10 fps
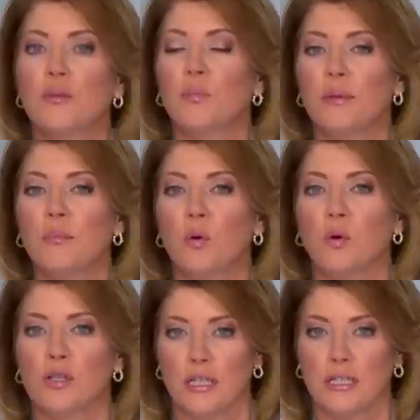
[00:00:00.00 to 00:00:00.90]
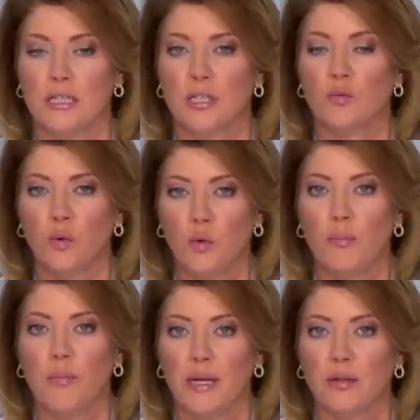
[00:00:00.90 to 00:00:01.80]
Supreme Court Justice
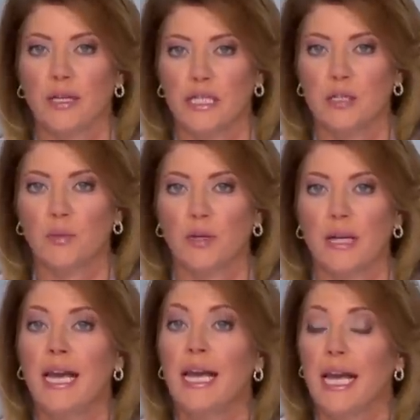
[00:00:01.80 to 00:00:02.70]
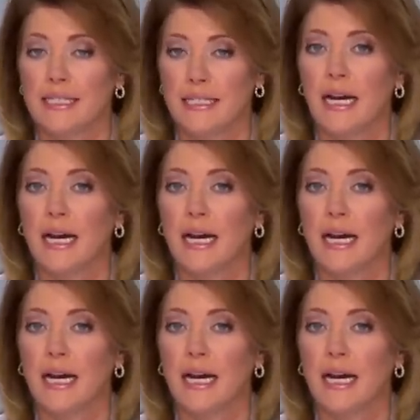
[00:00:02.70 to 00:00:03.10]
Ruth Bader Ginsburg has